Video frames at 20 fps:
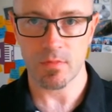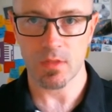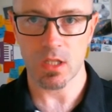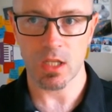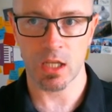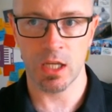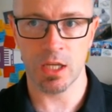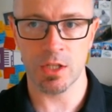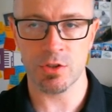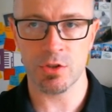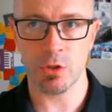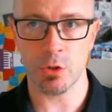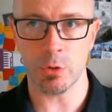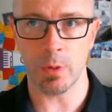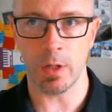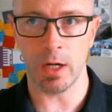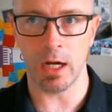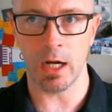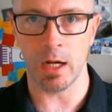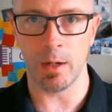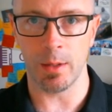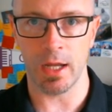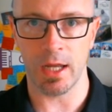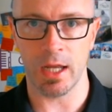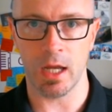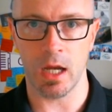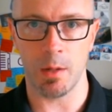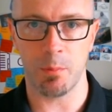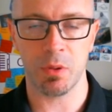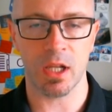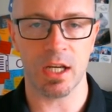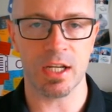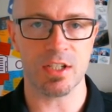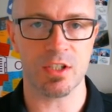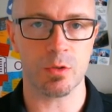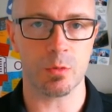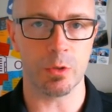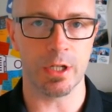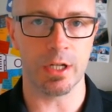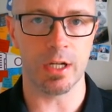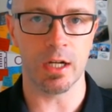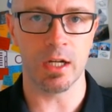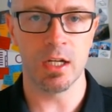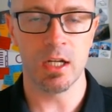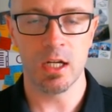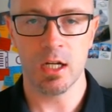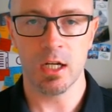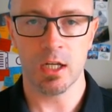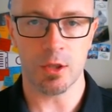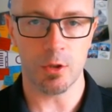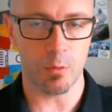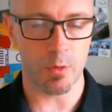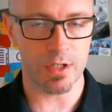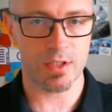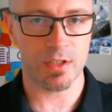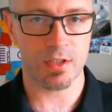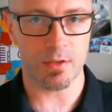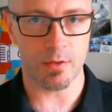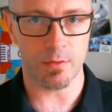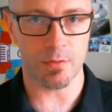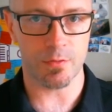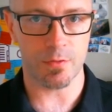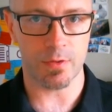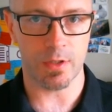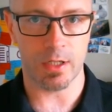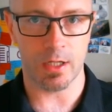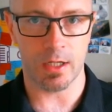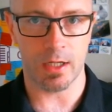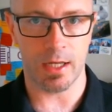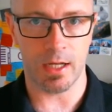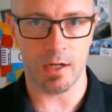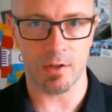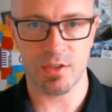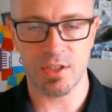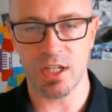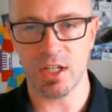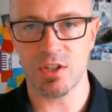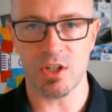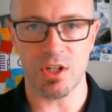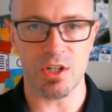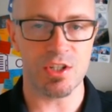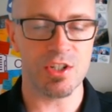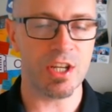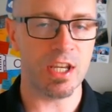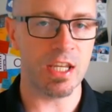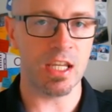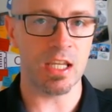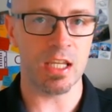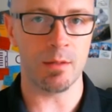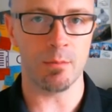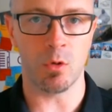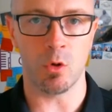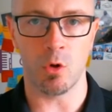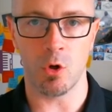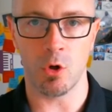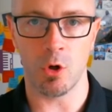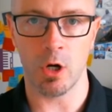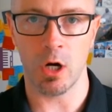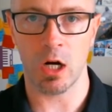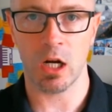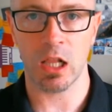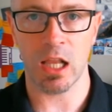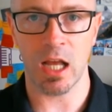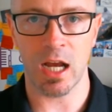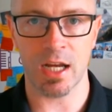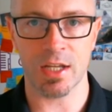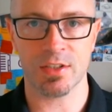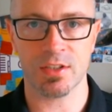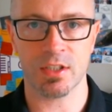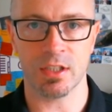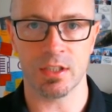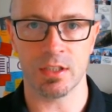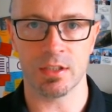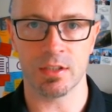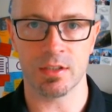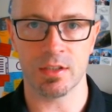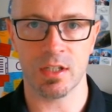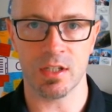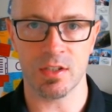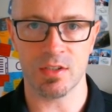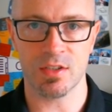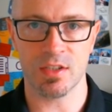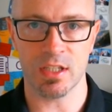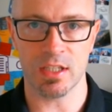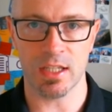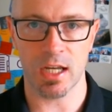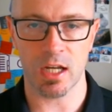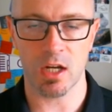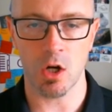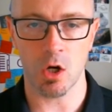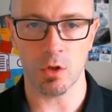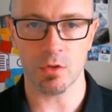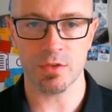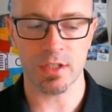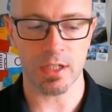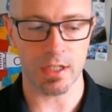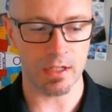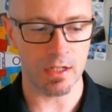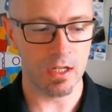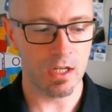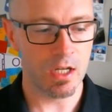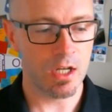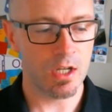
into uh, a place where the rest of uh, our teaching team or, or, our class can can see that content.